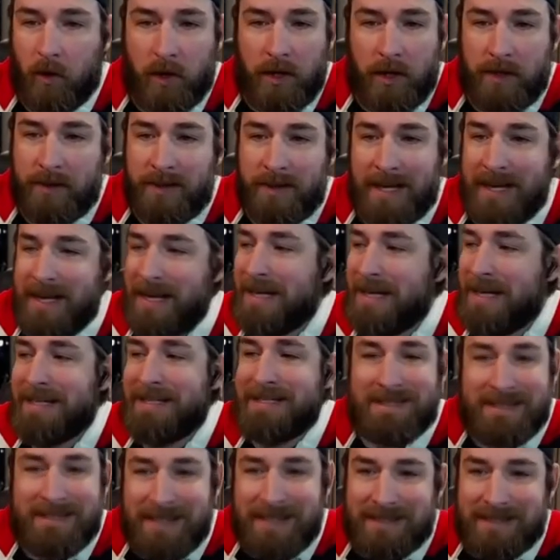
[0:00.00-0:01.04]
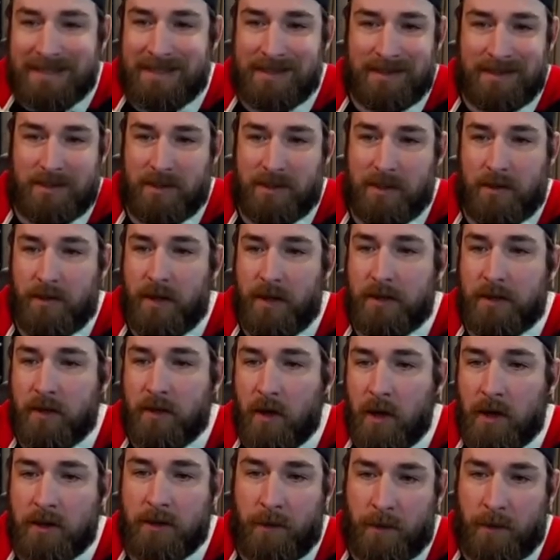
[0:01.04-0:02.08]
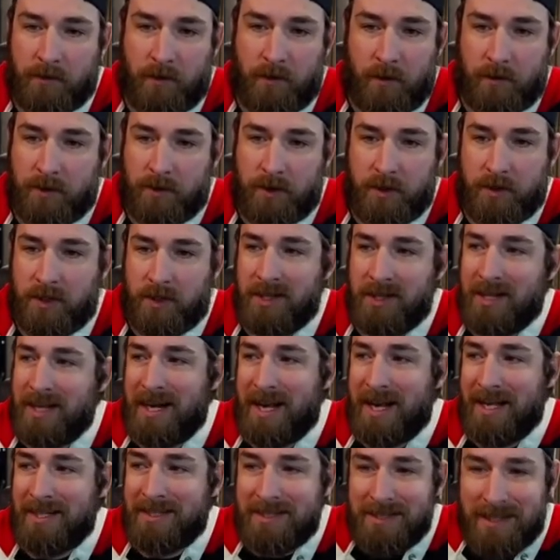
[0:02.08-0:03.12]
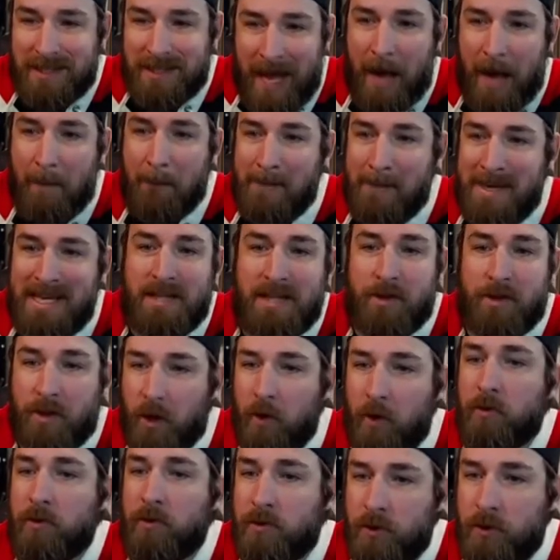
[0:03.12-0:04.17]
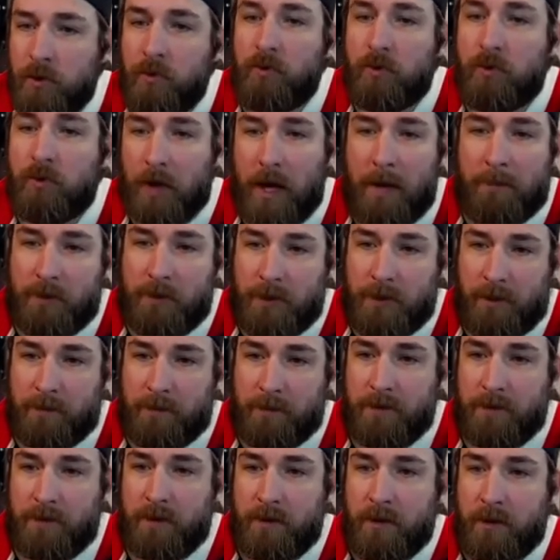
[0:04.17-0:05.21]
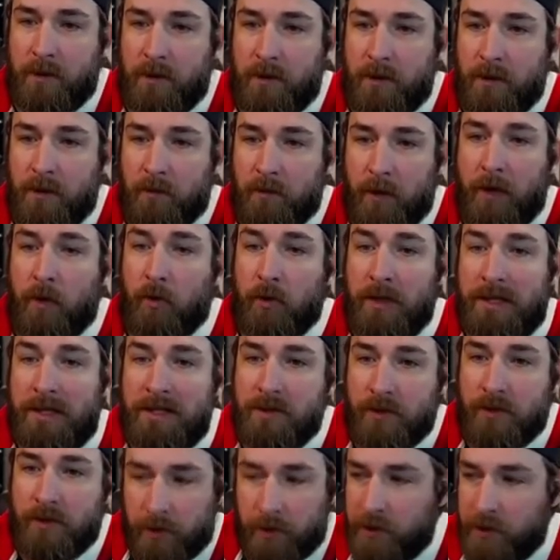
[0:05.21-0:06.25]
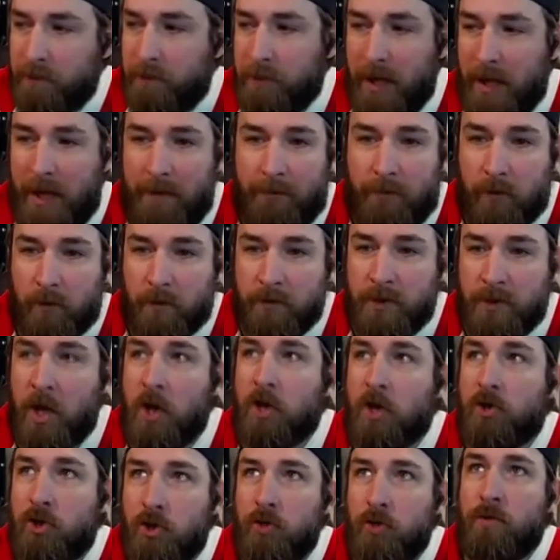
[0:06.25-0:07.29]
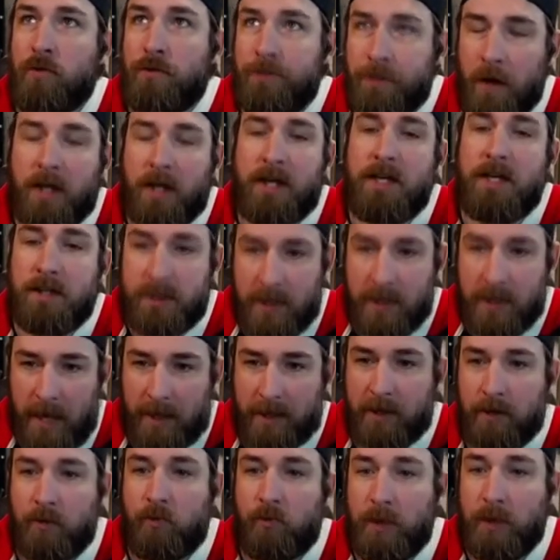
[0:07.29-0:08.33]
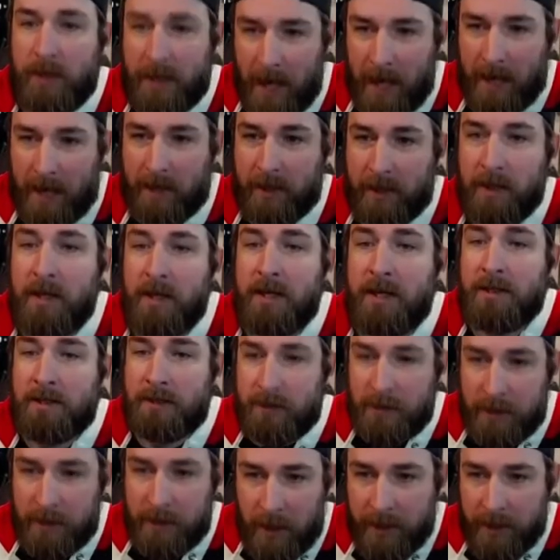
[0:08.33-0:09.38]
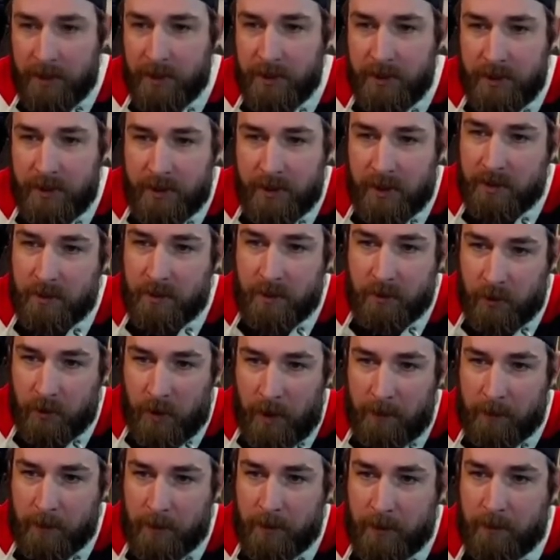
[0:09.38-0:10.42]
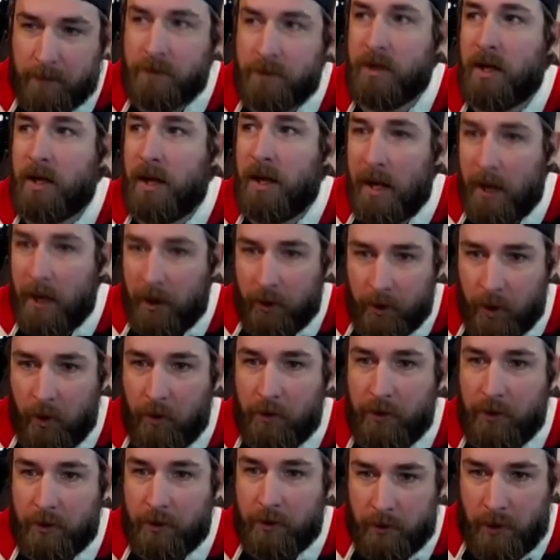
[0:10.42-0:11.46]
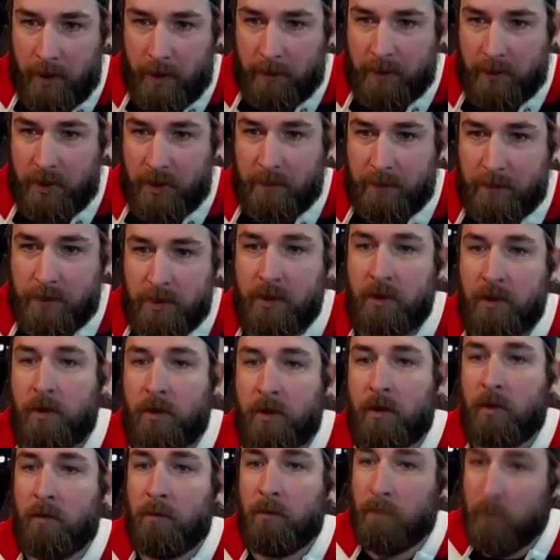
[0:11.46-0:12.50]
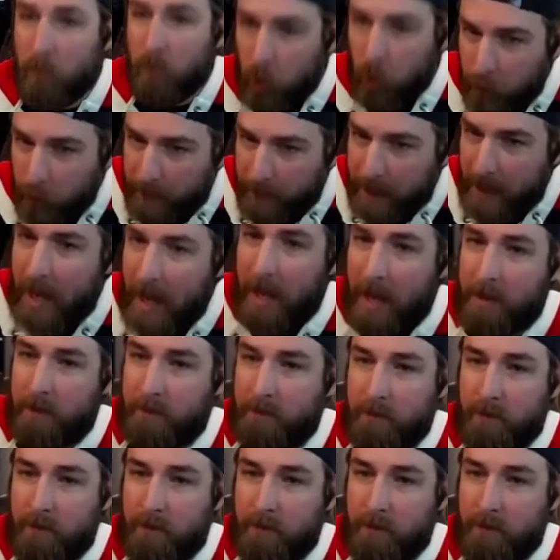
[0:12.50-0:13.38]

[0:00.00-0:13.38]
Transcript: that in existence that talks about Star Citizen that has not beat those two drop ships, right? Or insertion platforms to fucking death. We got it. CIG says they're drop ships, ergo they're drop ships. Moving on.